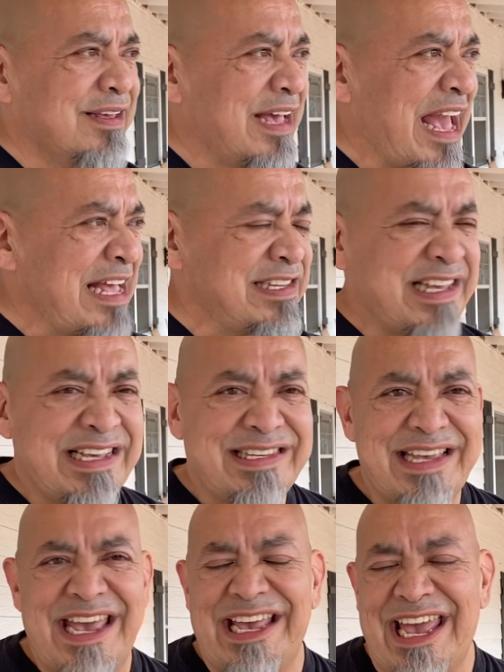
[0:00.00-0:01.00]
as they
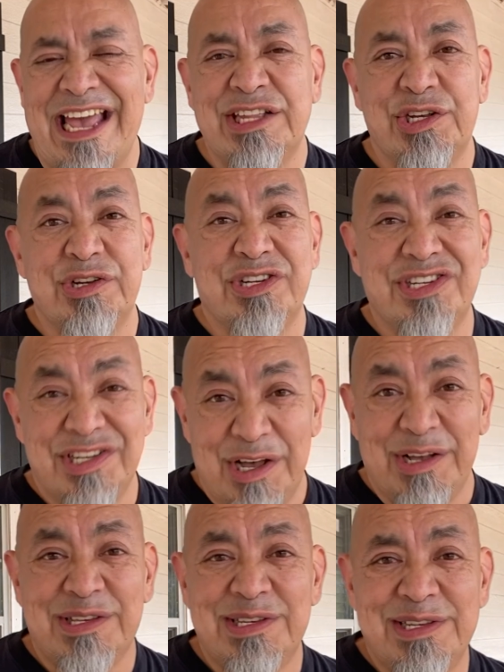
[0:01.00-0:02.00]
say, cancer
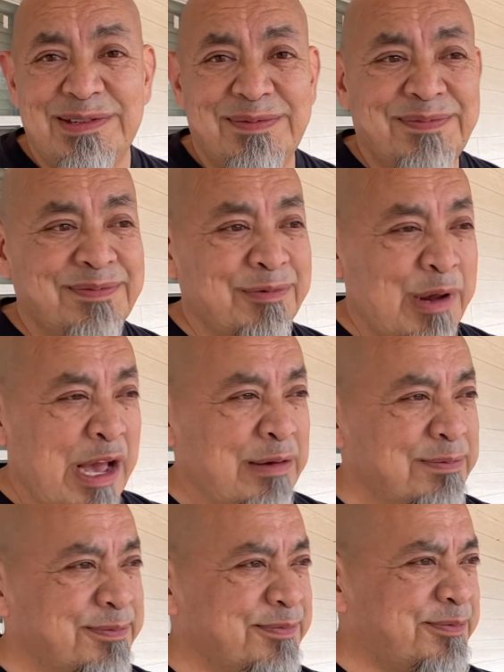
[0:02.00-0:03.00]
sucks, right?
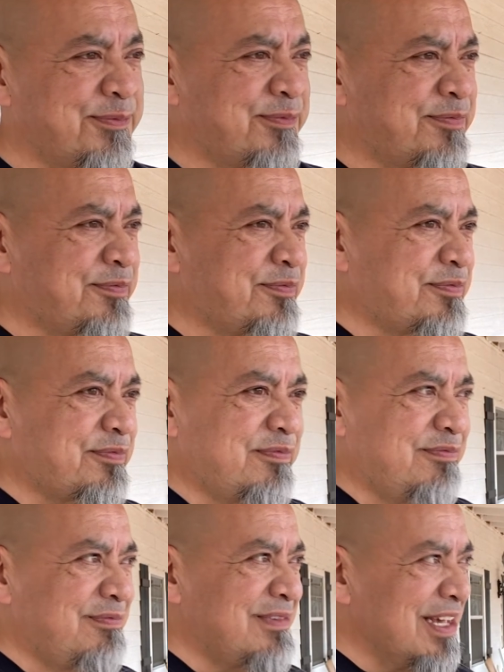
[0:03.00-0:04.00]

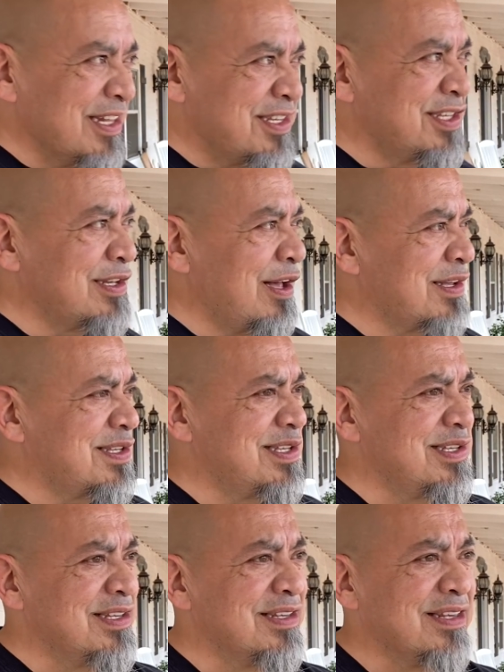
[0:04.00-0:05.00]
It sucks.
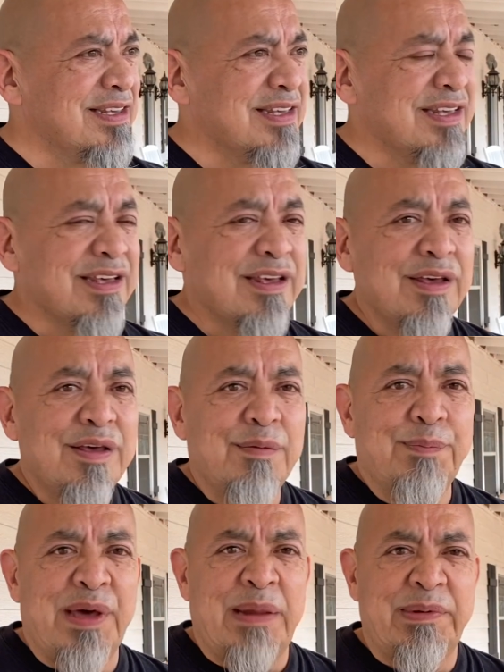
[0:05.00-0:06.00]

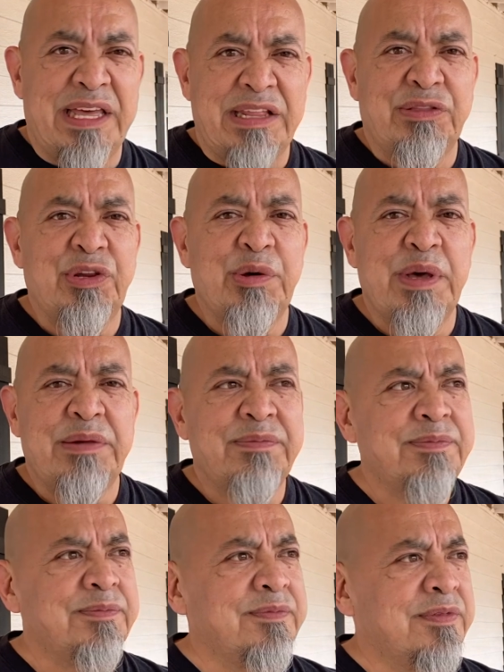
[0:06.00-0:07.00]
But I'm getting through it.
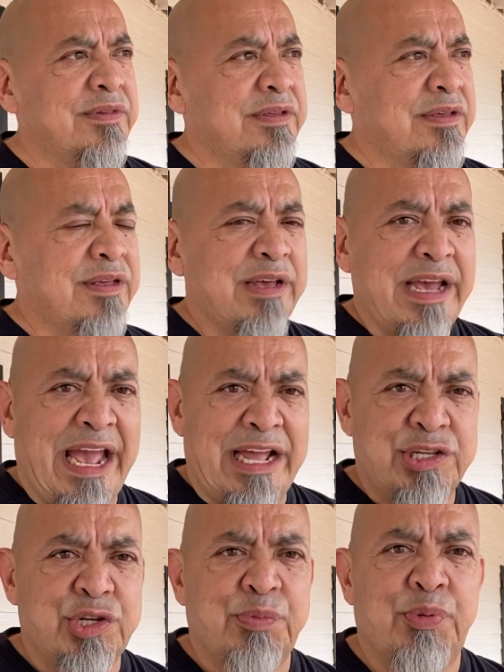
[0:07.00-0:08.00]

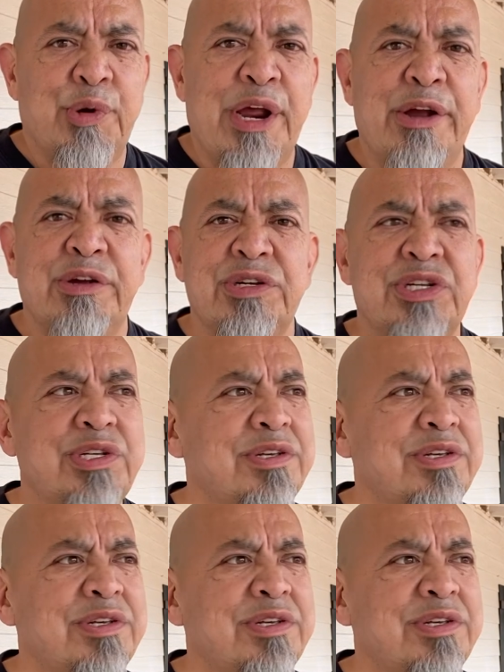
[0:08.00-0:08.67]
Answered prayers.